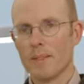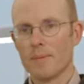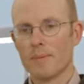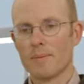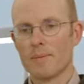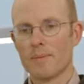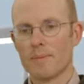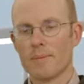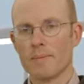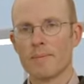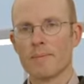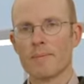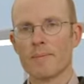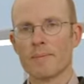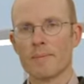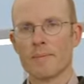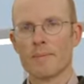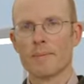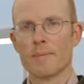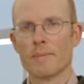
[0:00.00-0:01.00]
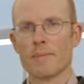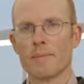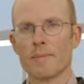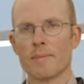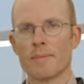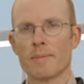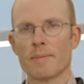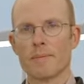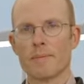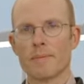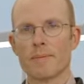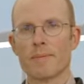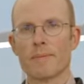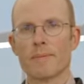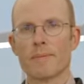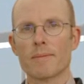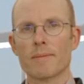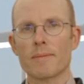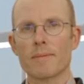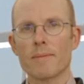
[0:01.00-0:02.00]

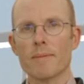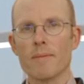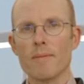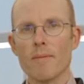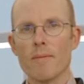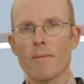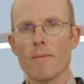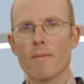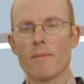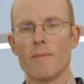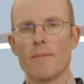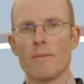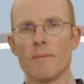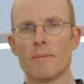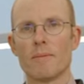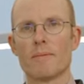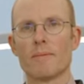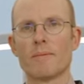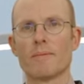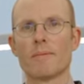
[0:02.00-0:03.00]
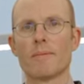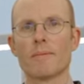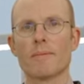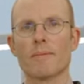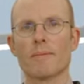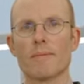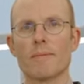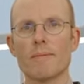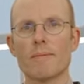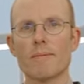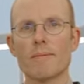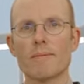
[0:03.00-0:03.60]
(silent)